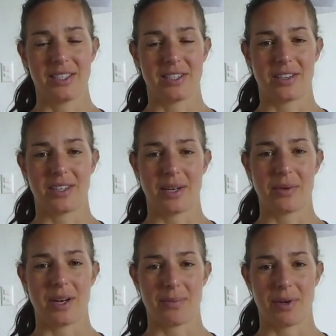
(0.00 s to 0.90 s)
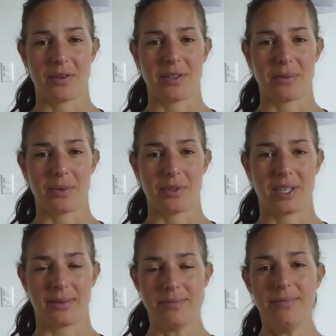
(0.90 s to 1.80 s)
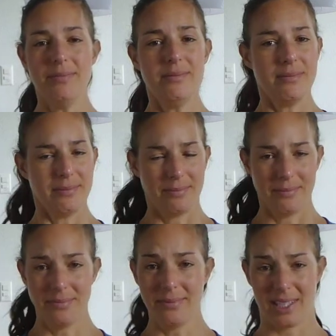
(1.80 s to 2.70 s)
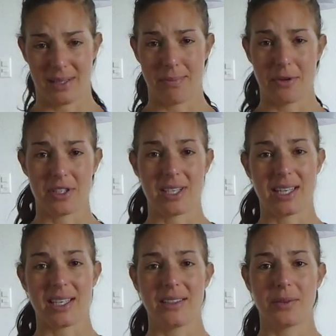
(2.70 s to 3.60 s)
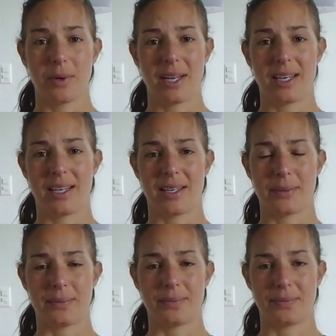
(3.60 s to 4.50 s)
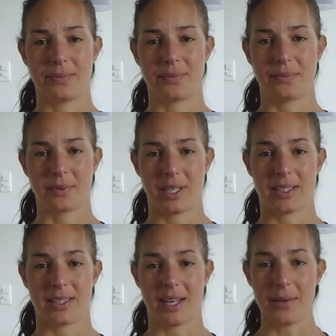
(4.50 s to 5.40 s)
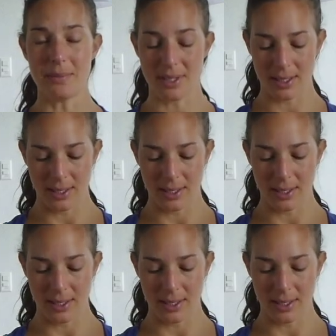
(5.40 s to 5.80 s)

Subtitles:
So yeah, when I blow in the morning, that's mostly when it comes.